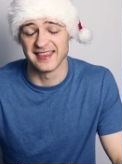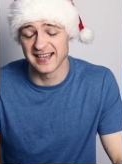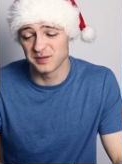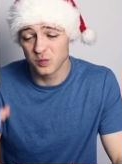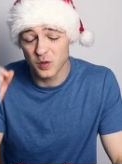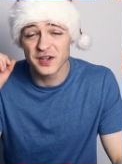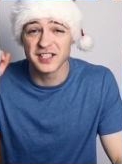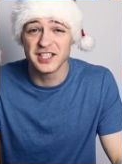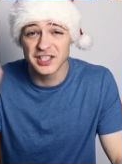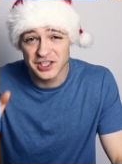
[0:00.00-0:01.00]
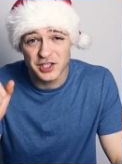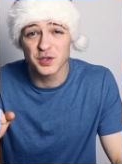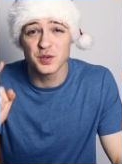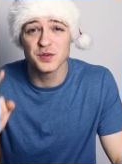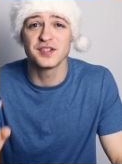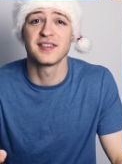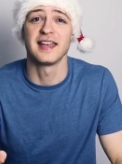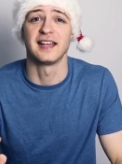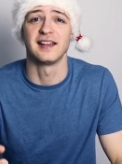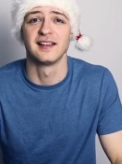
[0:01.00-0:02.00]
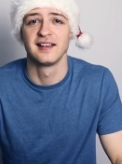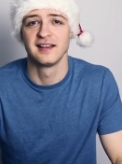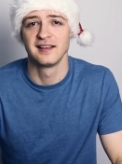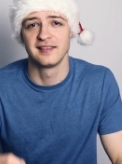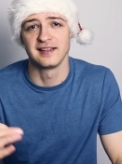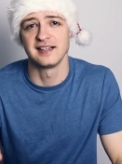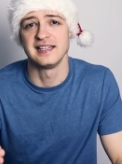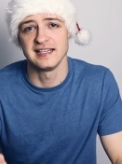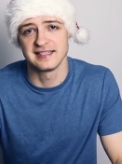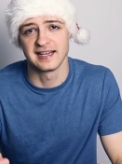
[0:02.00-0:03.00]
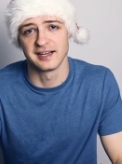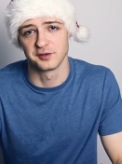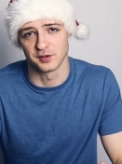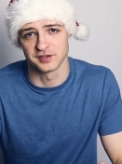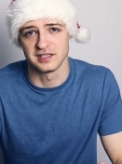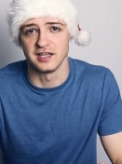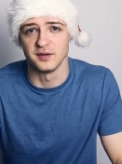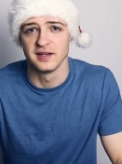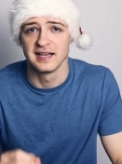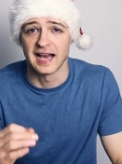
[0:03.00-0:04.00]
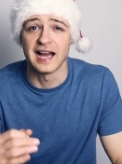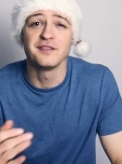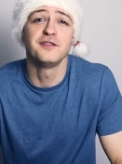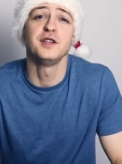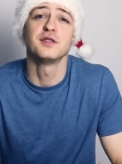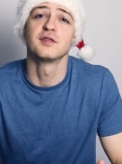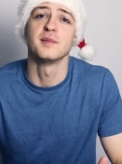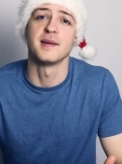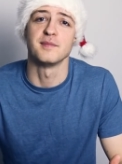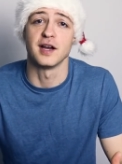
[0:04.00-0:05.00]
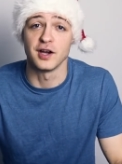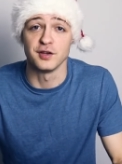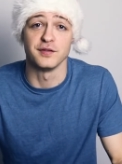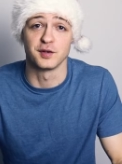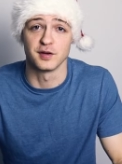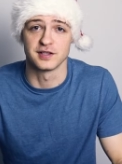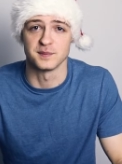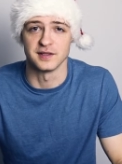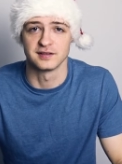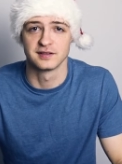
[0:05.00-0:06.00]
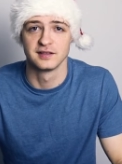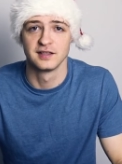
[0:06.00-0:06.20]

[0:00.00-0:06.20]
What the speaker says: And there's one huge thing that I need to get across to you and for you to remember over Christmas.